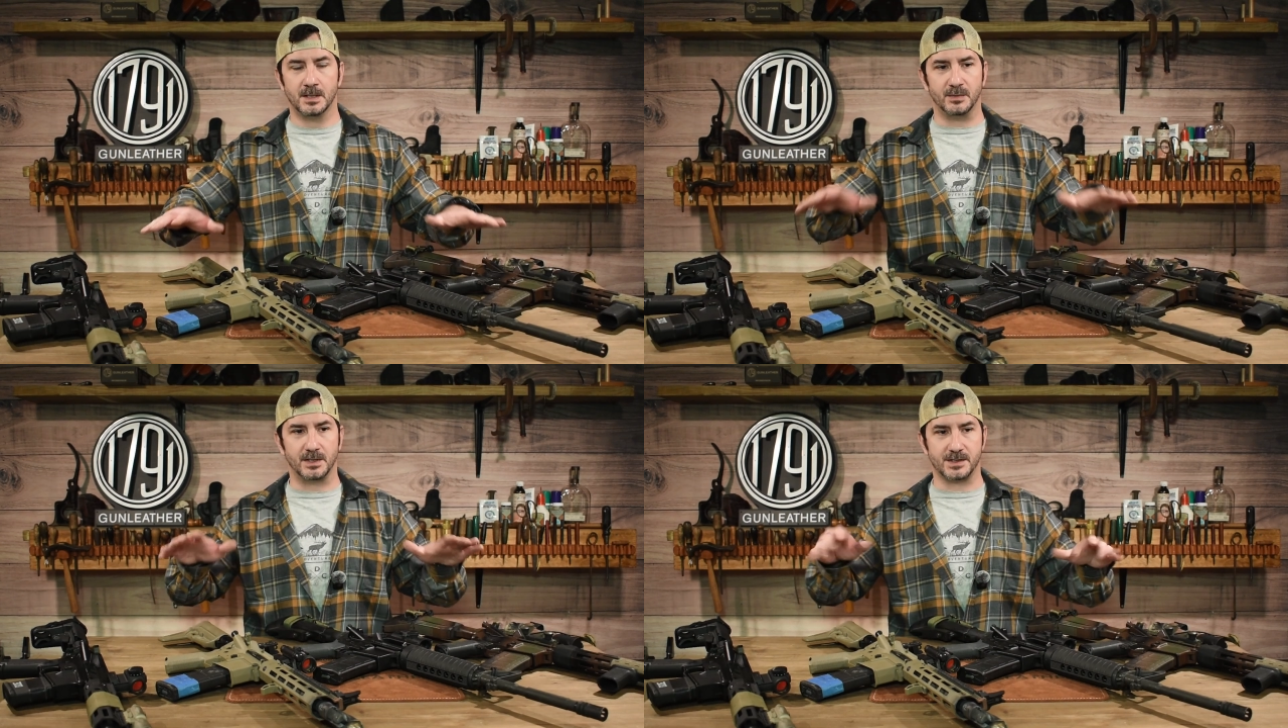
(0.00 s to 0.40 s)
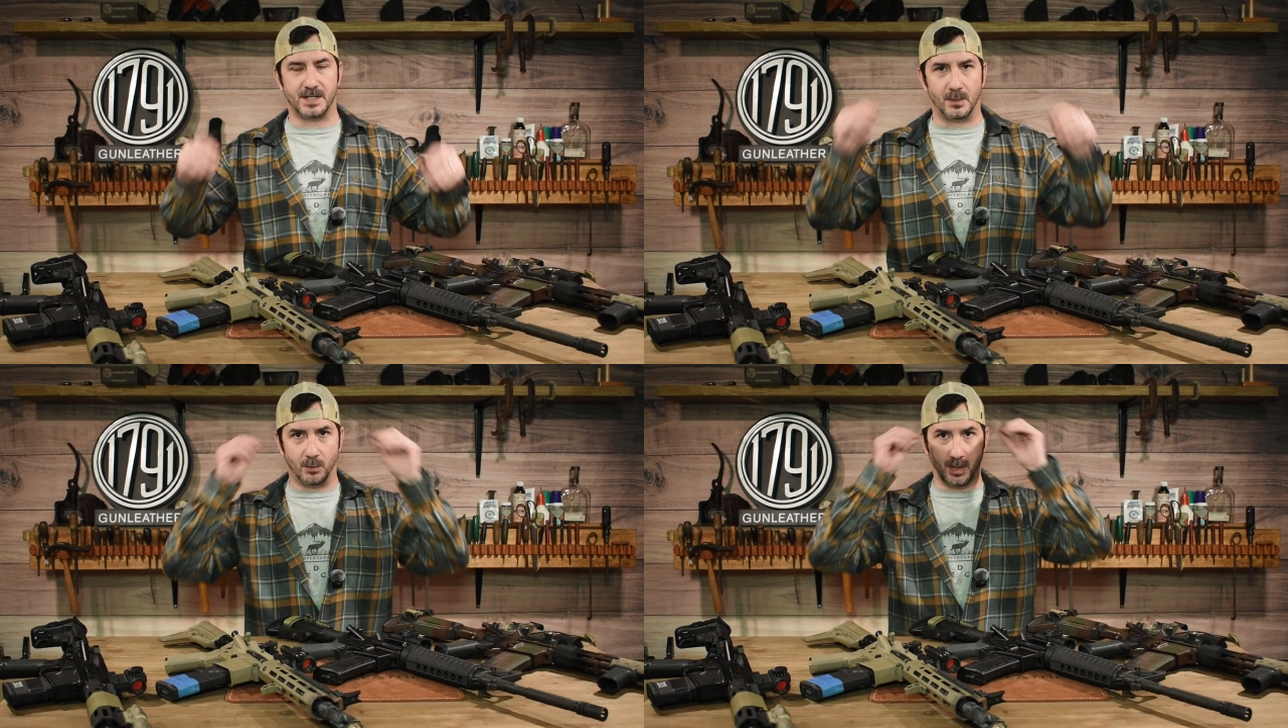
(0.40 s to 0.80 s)
because
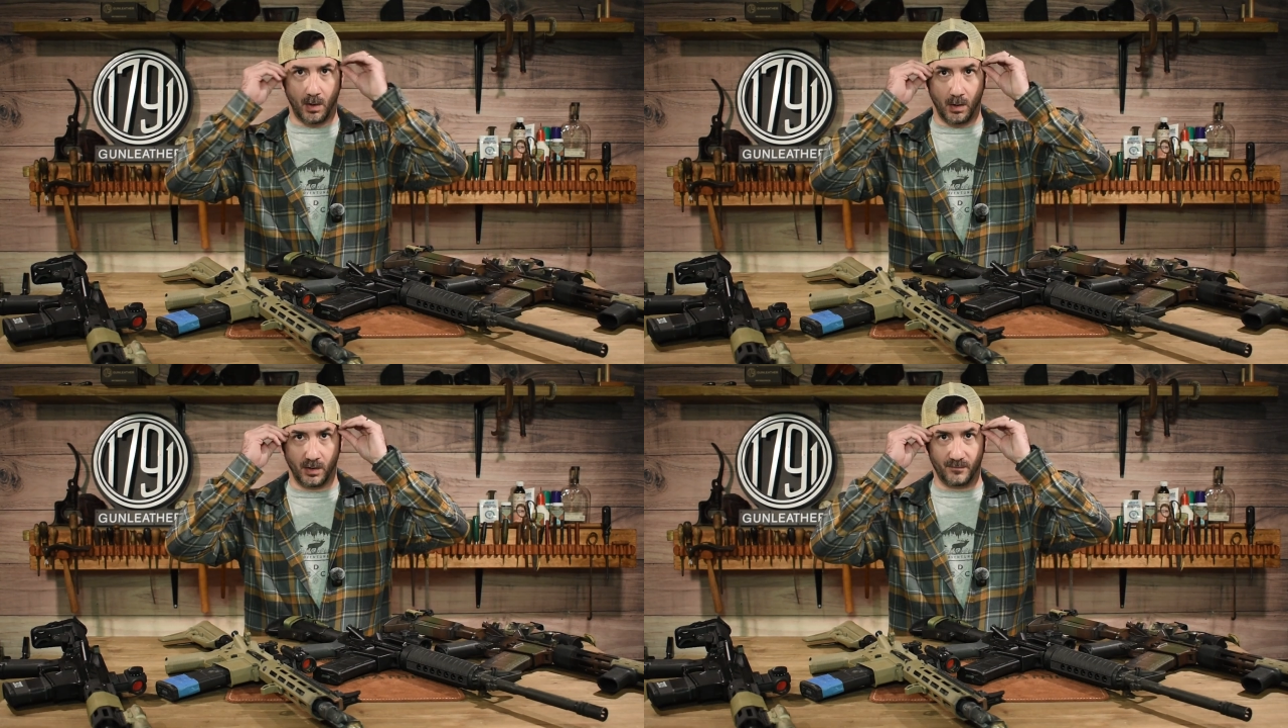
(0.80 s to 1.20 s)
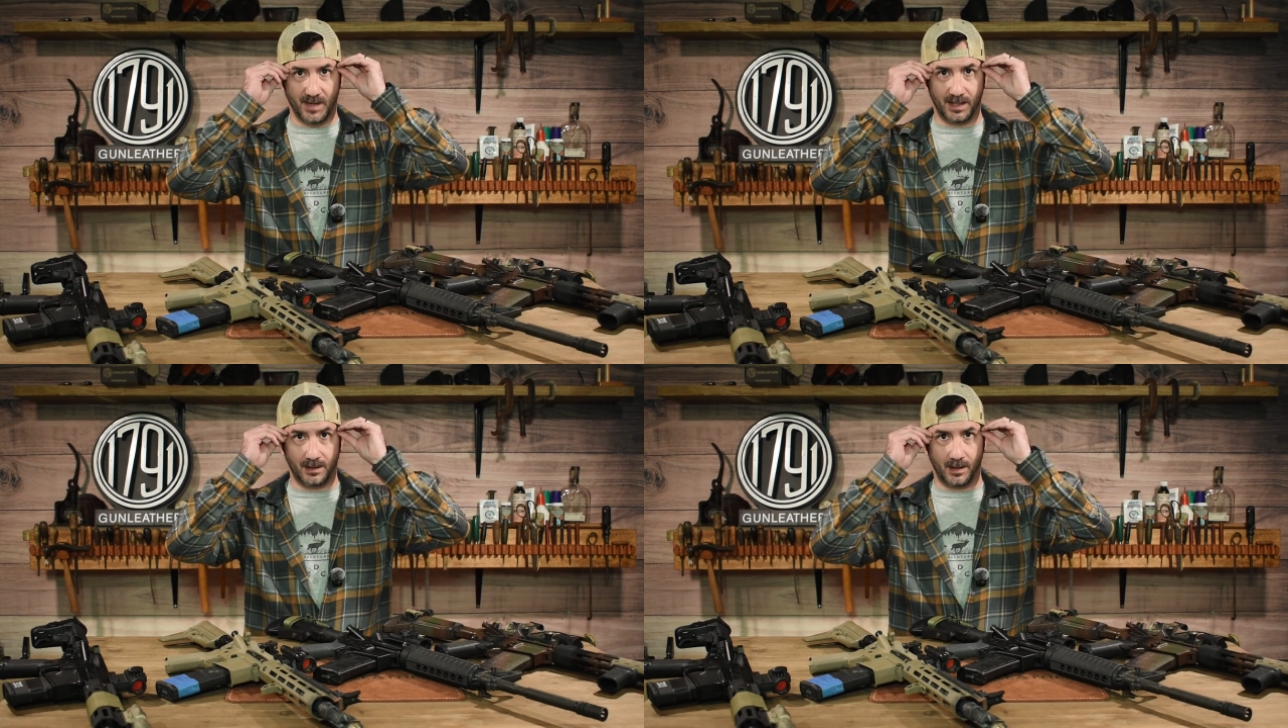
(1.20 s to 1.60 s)
I want all of
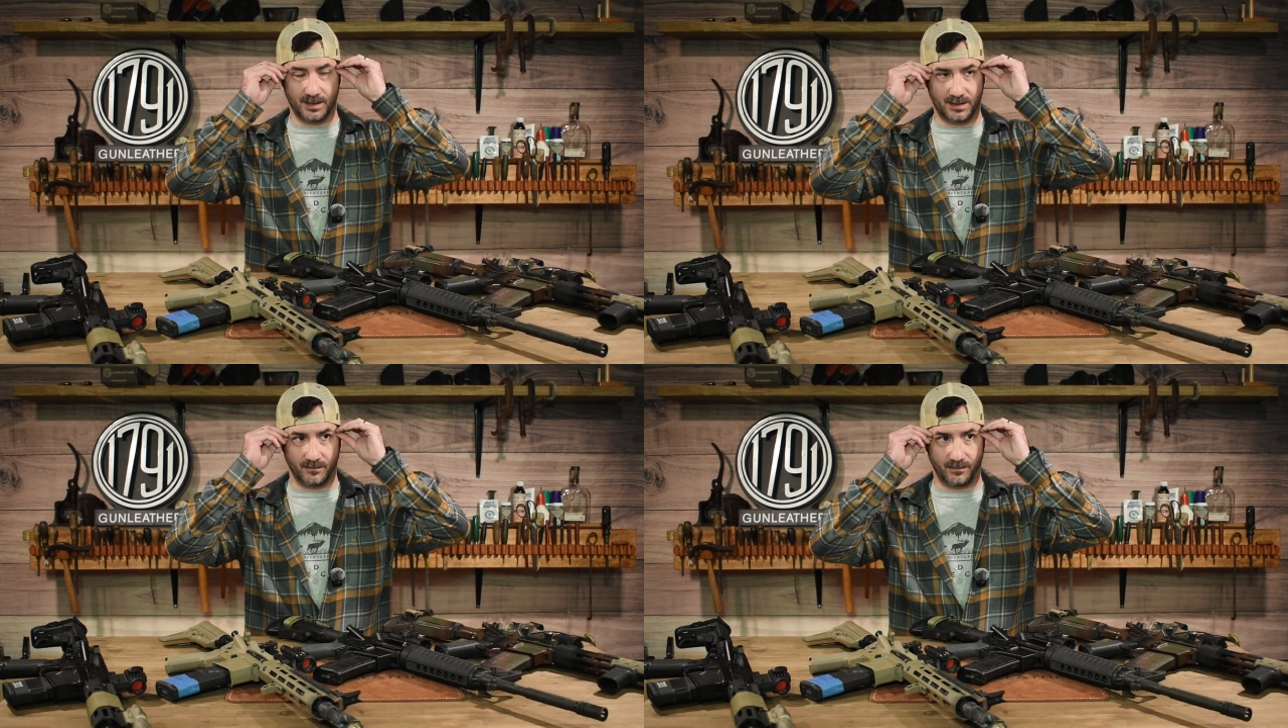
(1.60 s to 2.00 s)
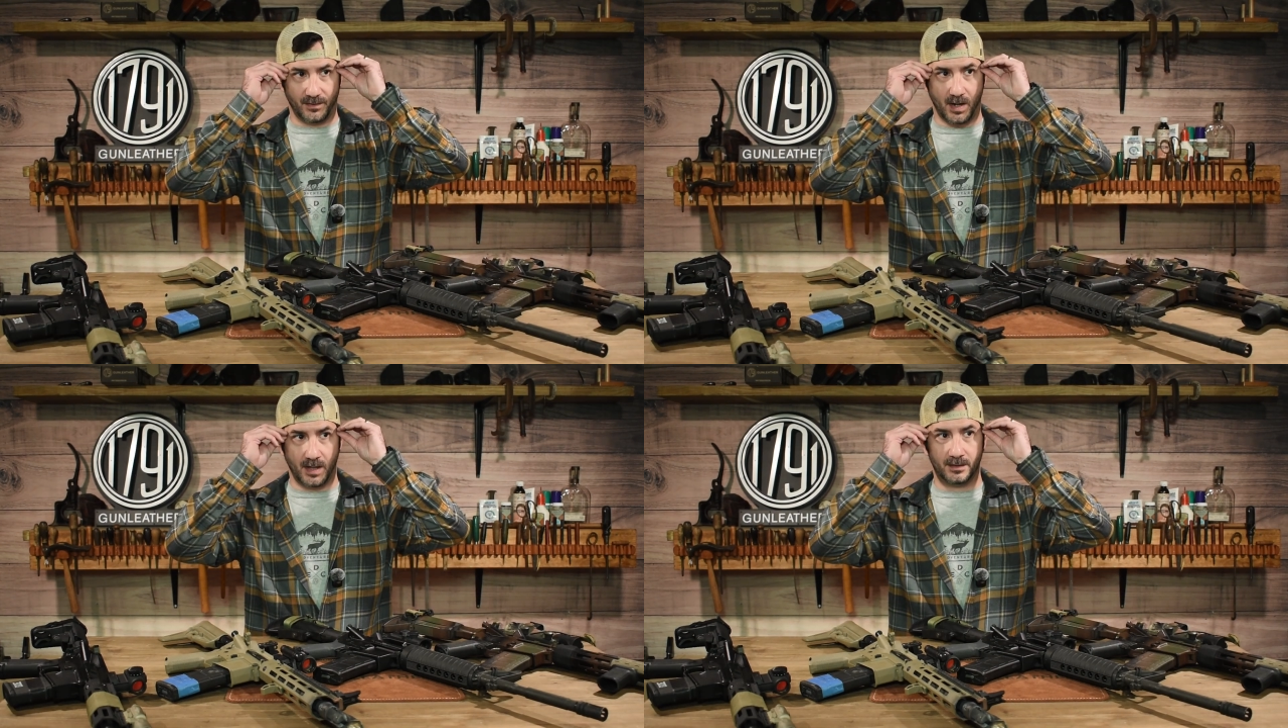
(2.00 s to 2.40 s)
my cognitive
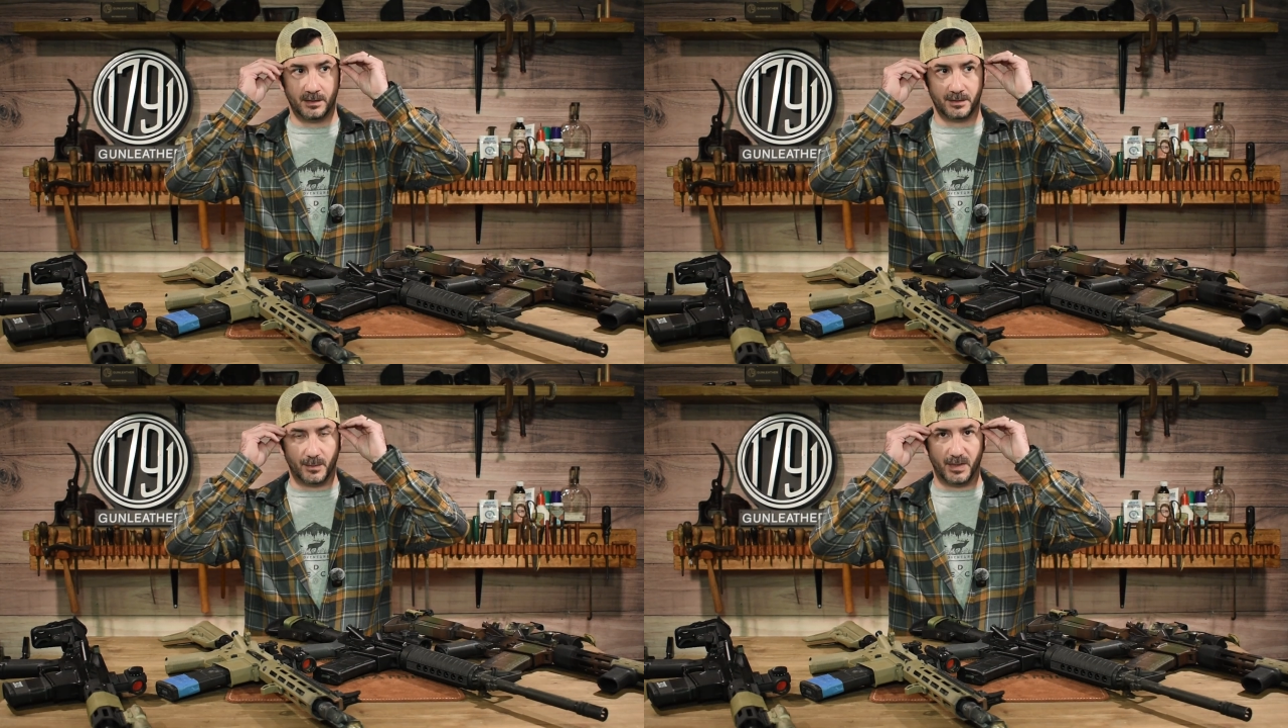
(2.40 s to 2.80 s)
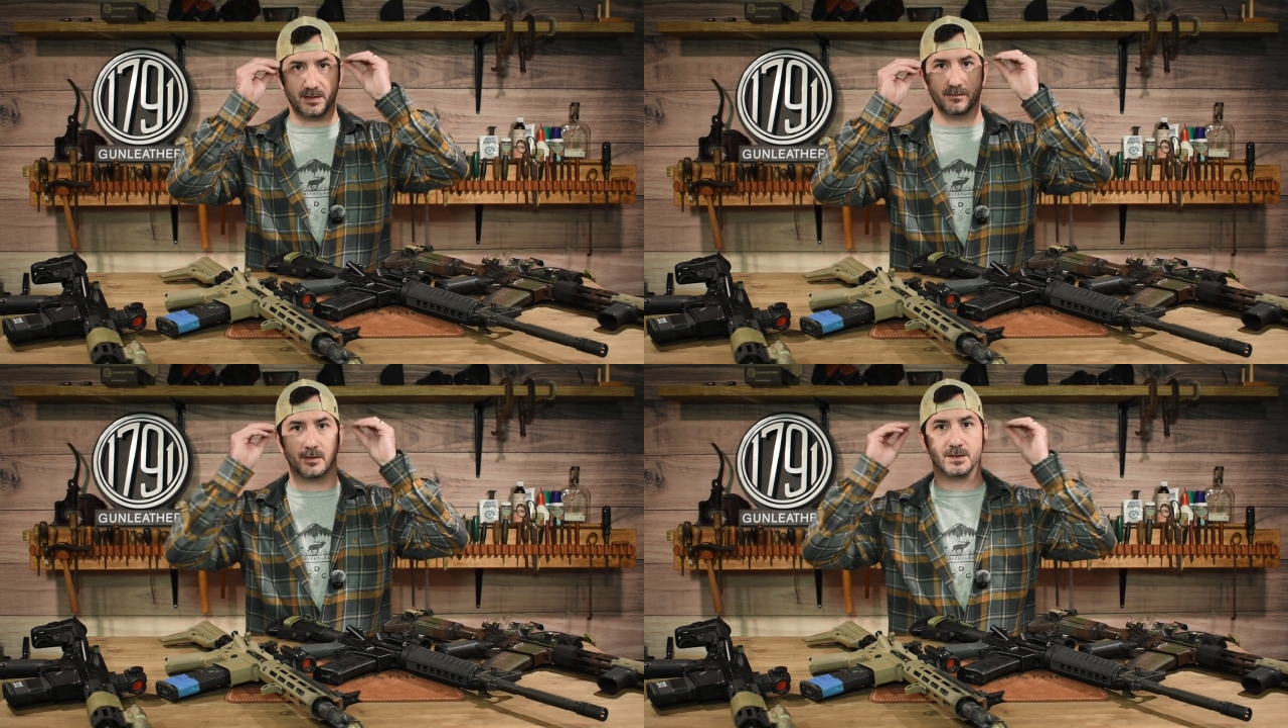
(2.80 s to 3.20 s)
thought to be
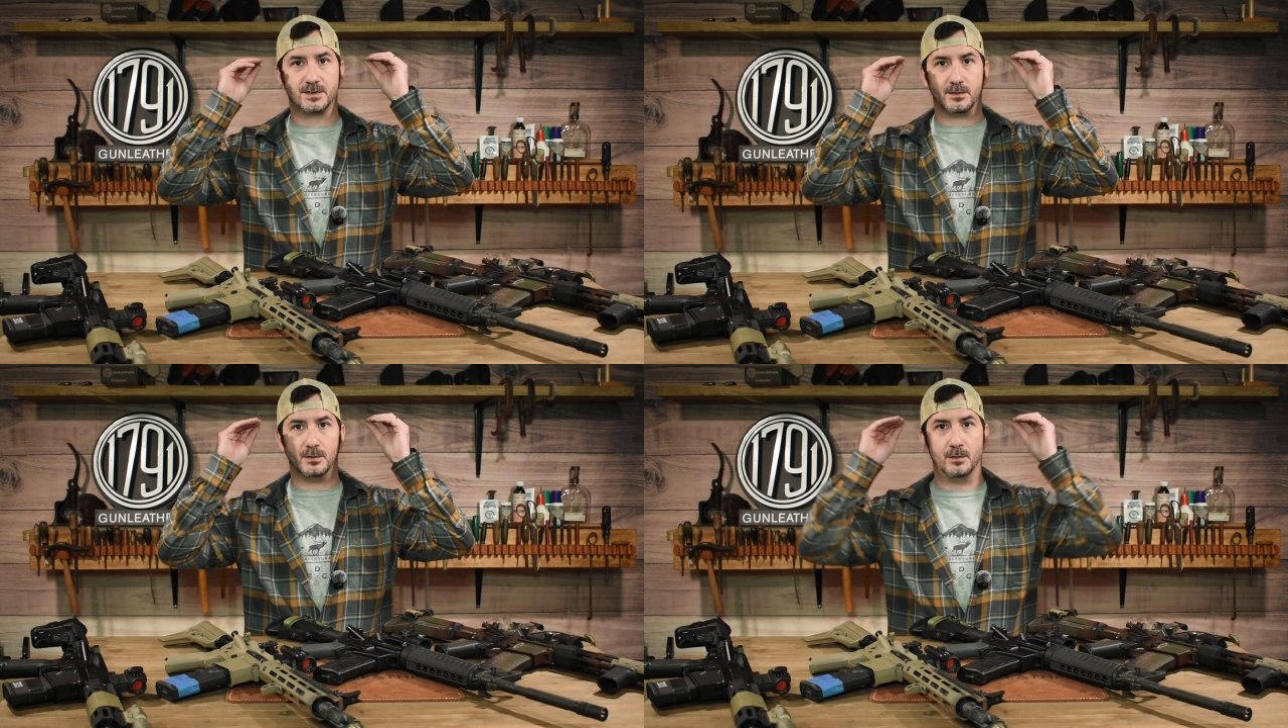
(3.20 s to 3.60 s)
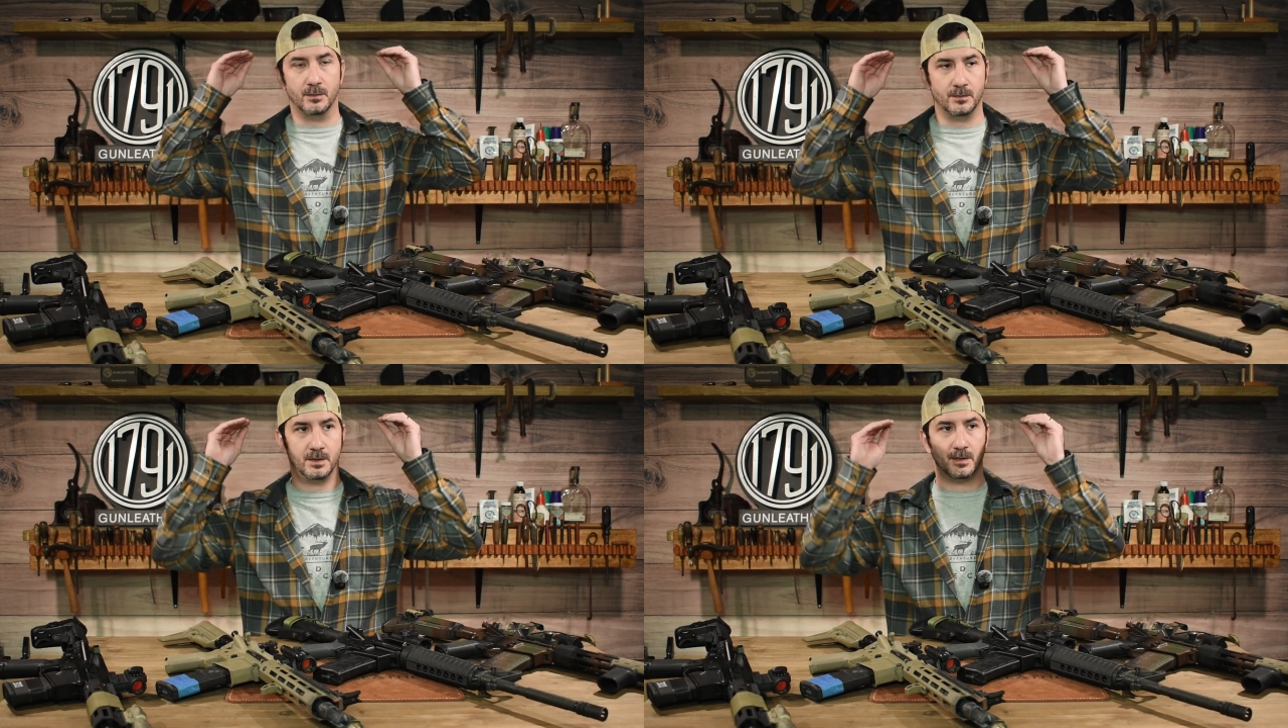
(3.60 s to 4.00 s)
devoted to